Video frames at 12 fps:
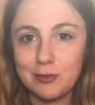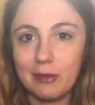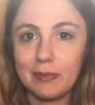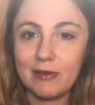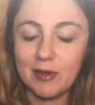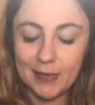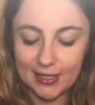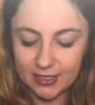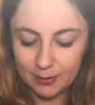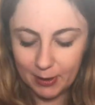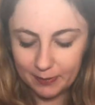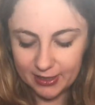You might be able to pick
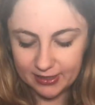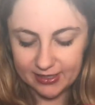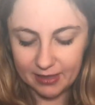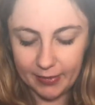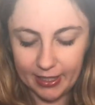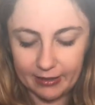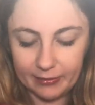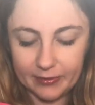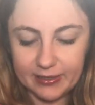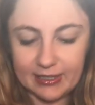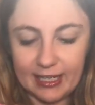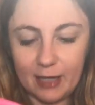some up at the
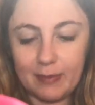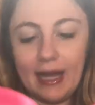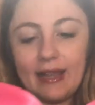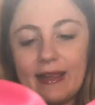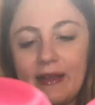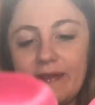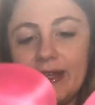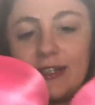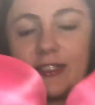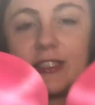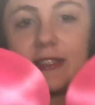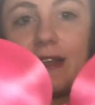semi-annual sale, but I love it.
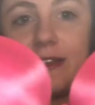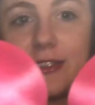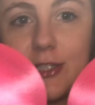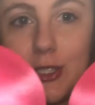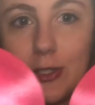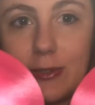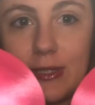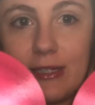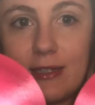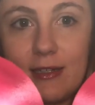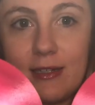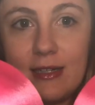It's just got this cute
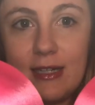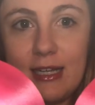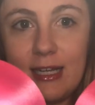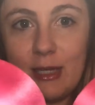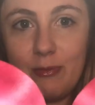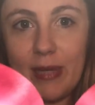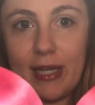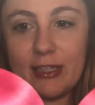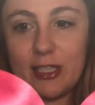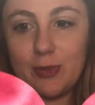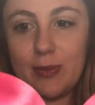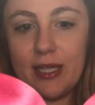little
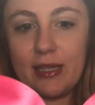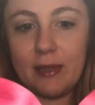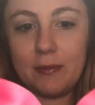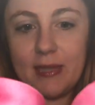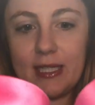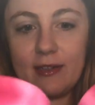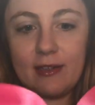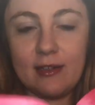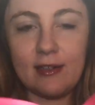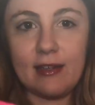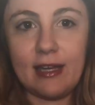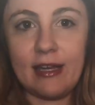embellishment in the
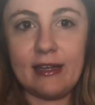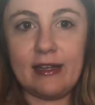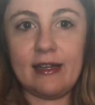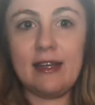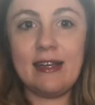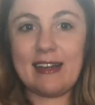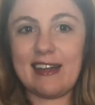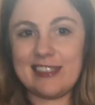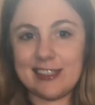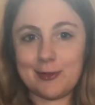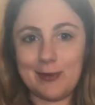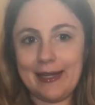middle, and it kind
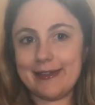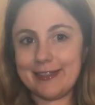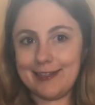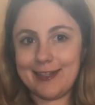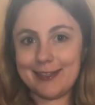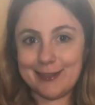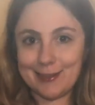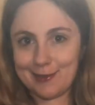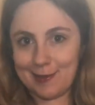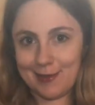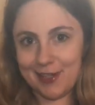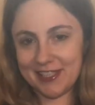of squeezes the
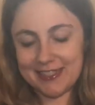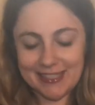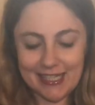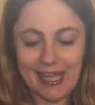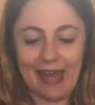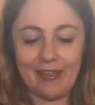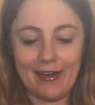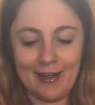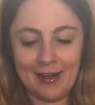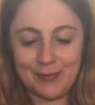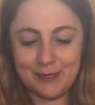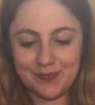girls
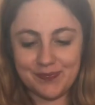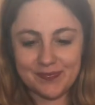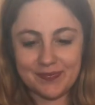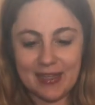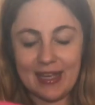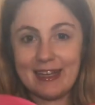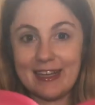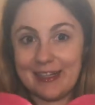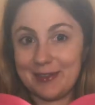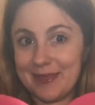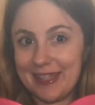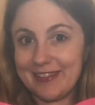together.
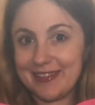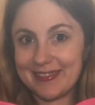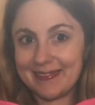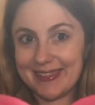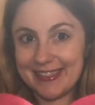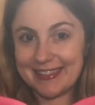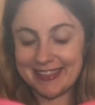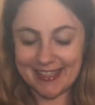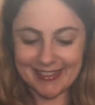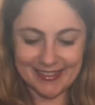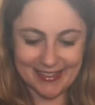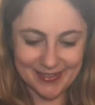It'll make you look really
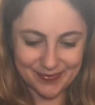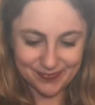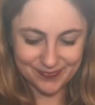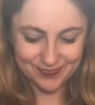sexy.